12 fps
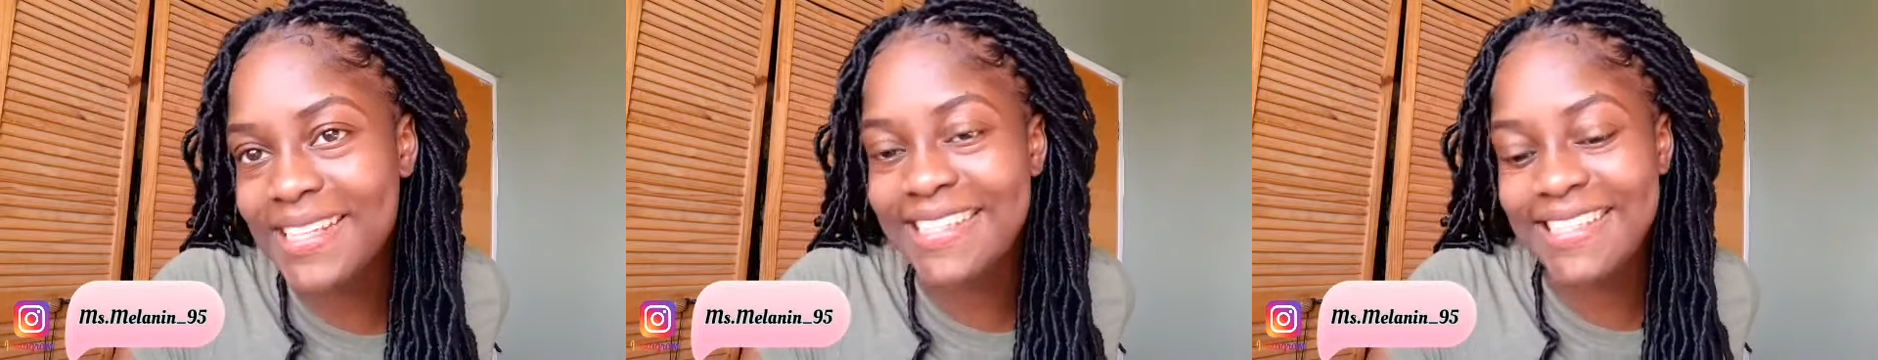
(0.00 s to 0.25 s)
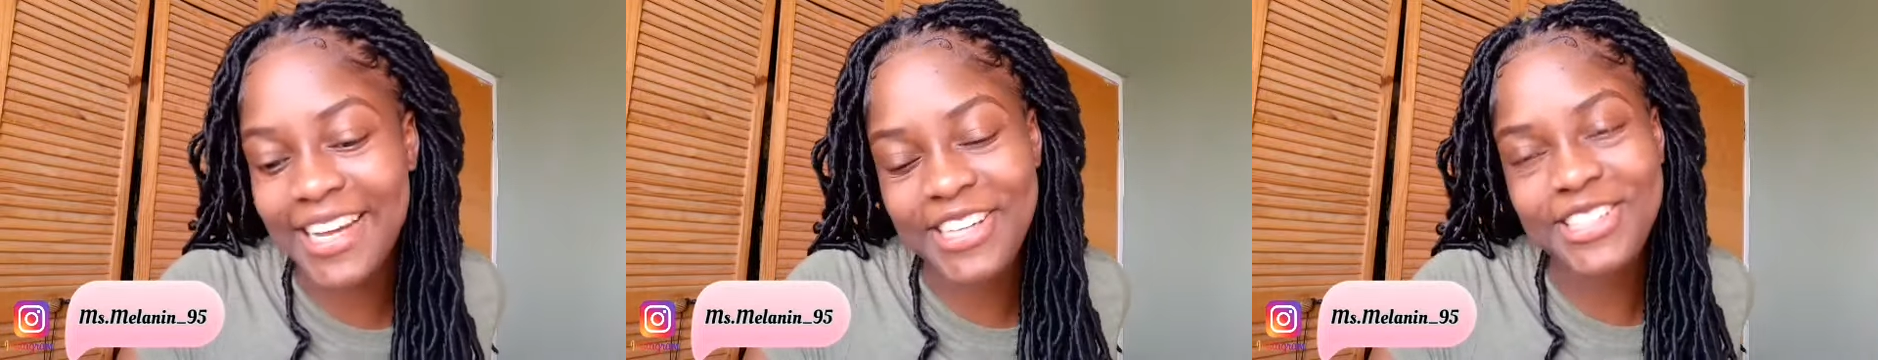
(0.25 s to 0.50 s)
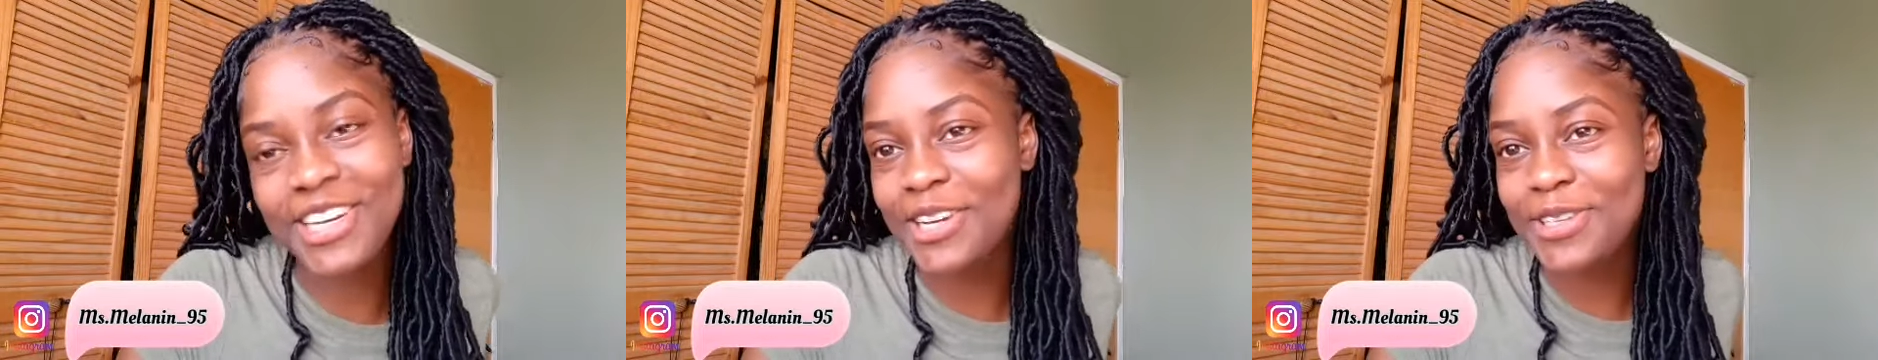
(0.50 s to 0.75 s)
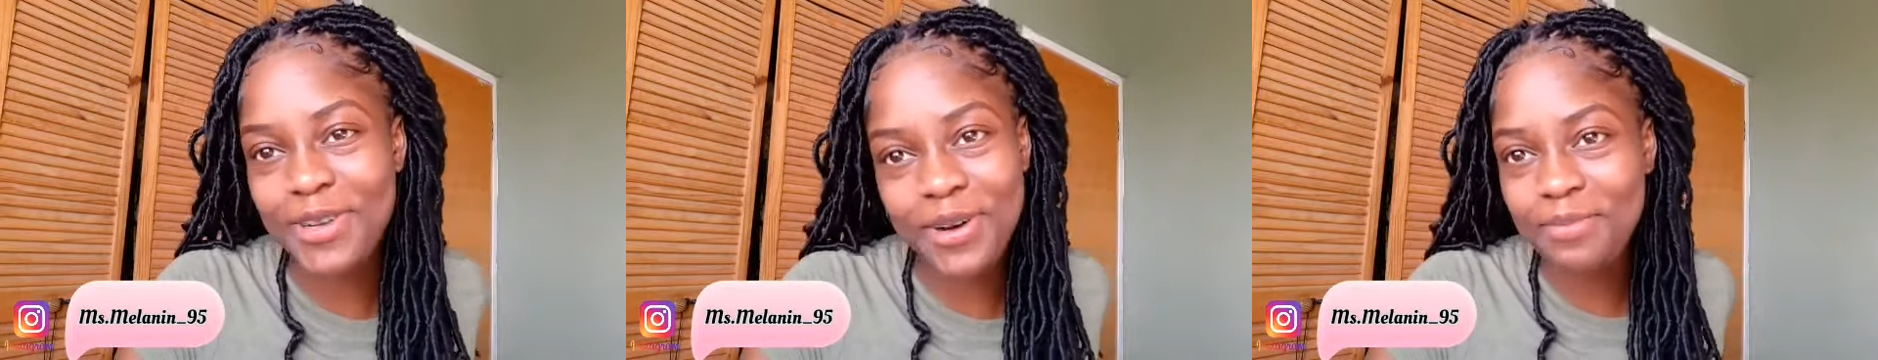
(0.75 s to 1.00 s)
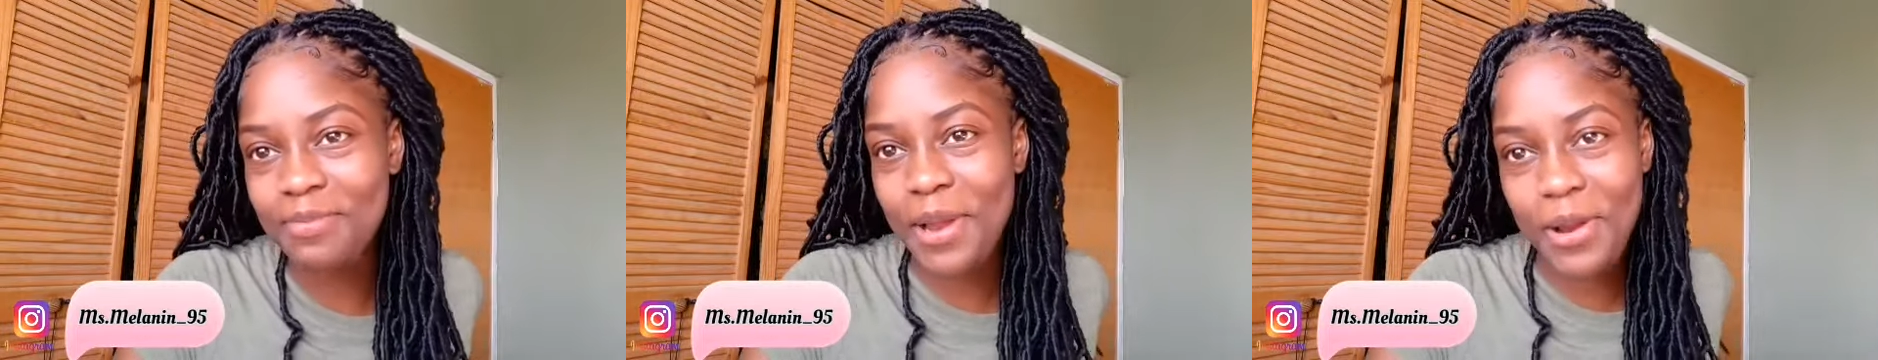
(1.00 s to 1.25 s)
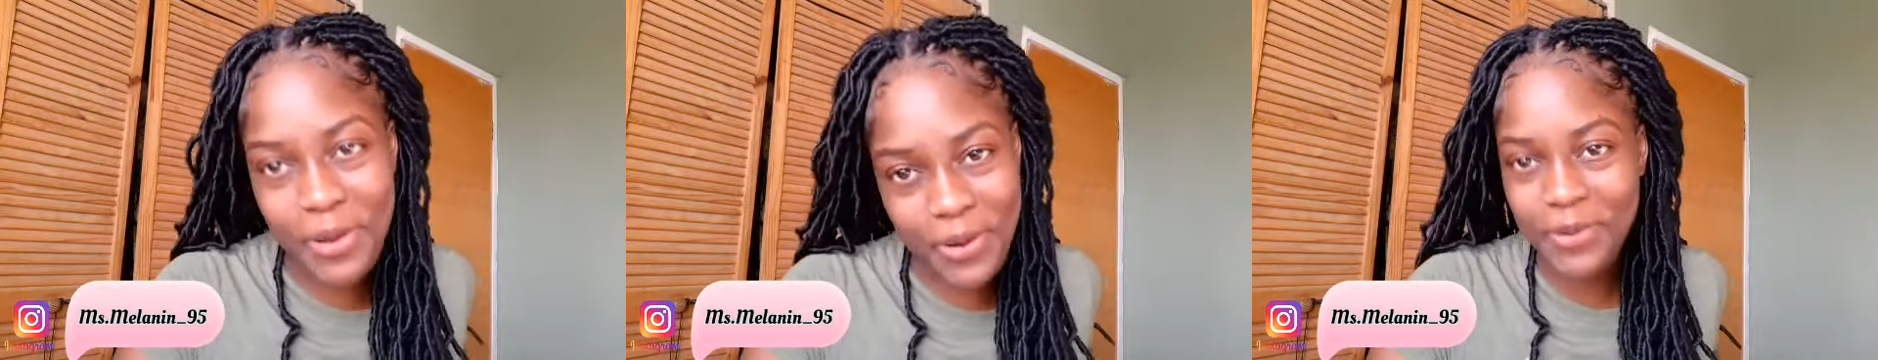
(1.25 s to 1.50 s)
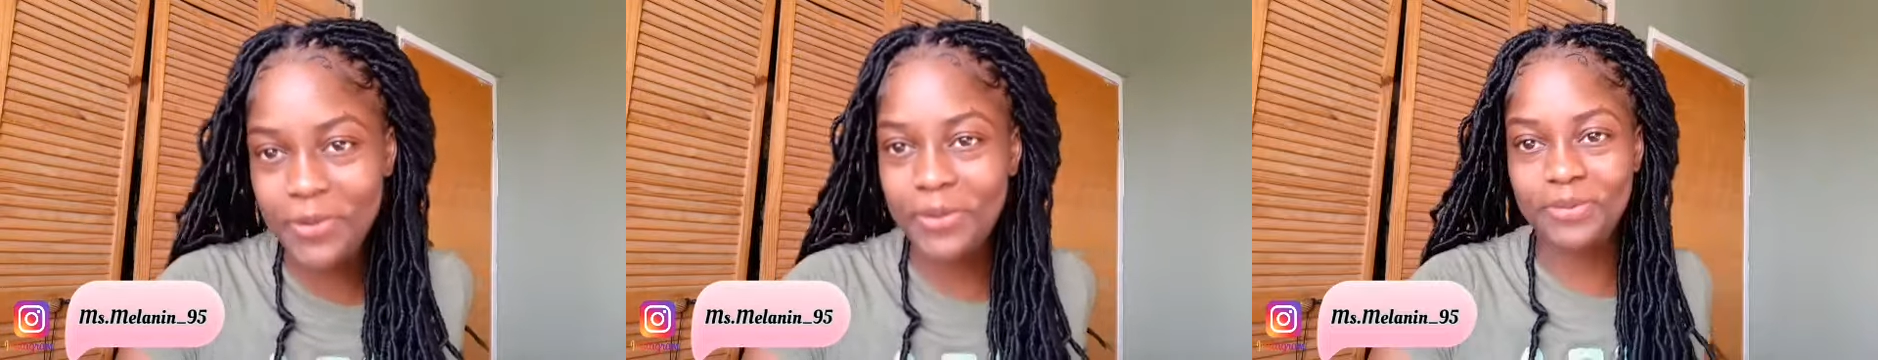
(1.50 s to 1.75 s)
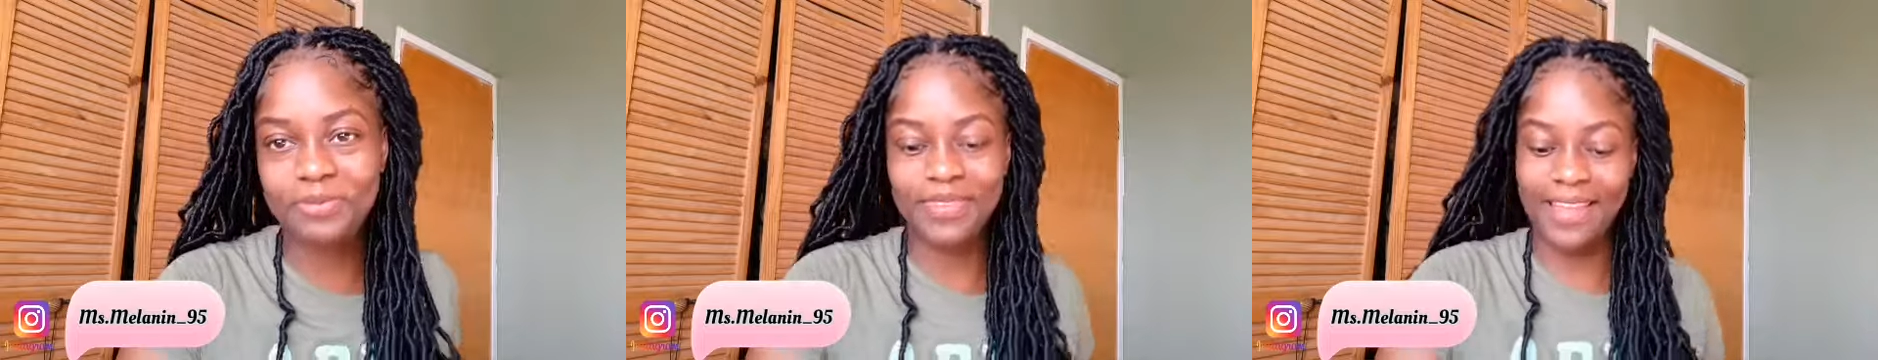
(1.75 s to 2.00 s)
section down below.
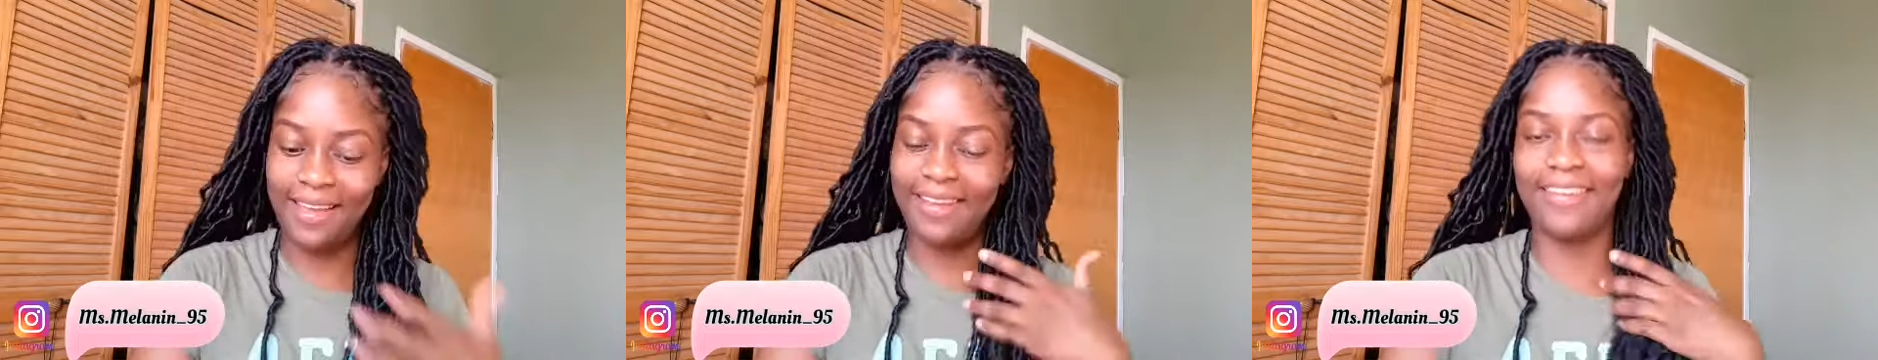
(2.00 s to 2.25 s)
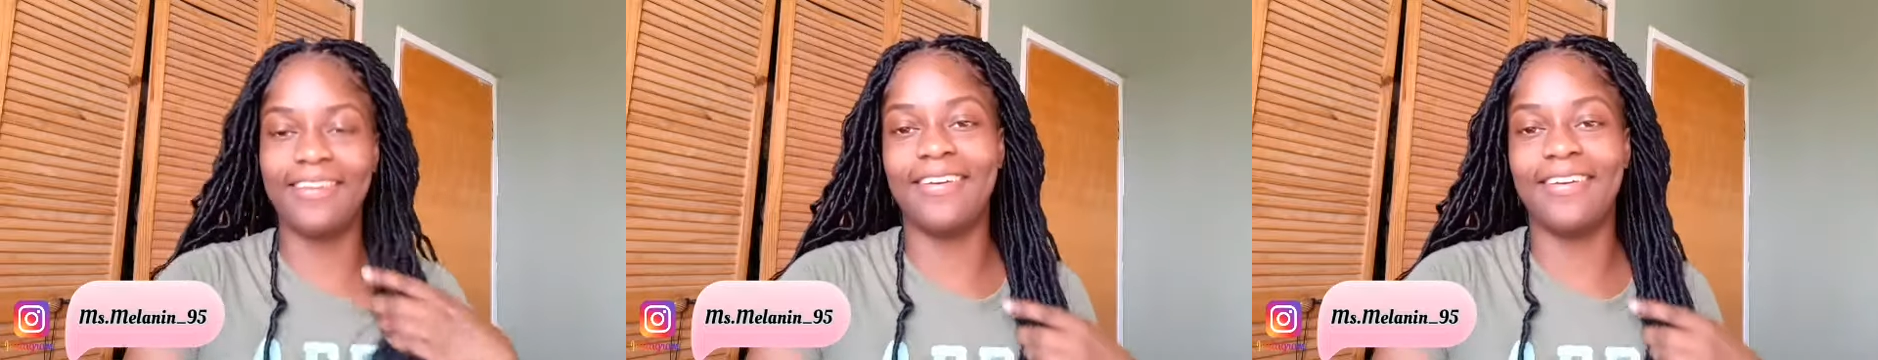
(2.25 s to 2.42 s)
Yeah.